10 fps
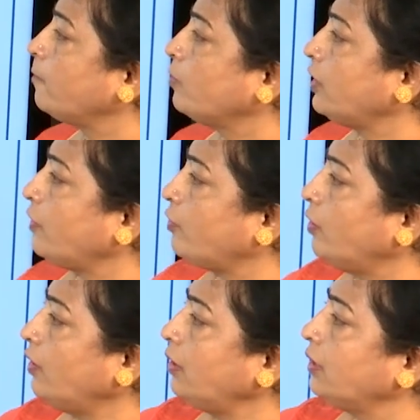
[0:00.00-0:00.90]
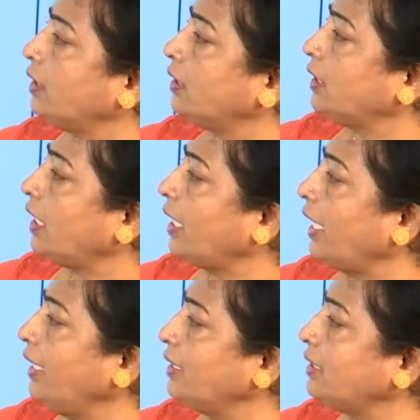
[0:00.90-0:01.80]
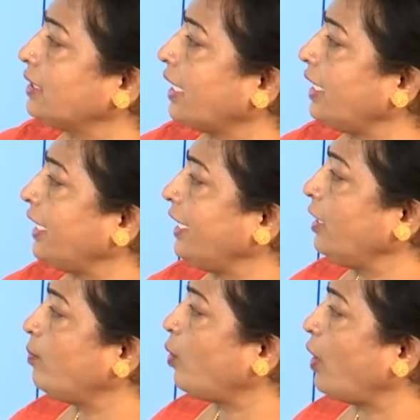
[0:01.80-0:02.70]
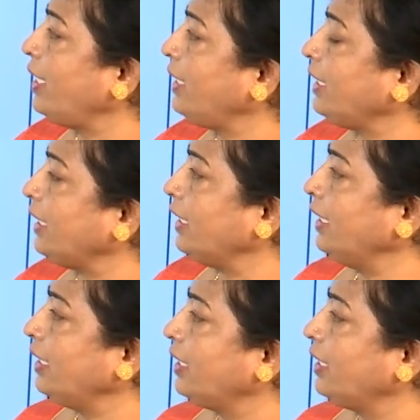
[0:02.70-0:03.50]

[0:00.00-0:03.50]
Therefore, the lines containing point E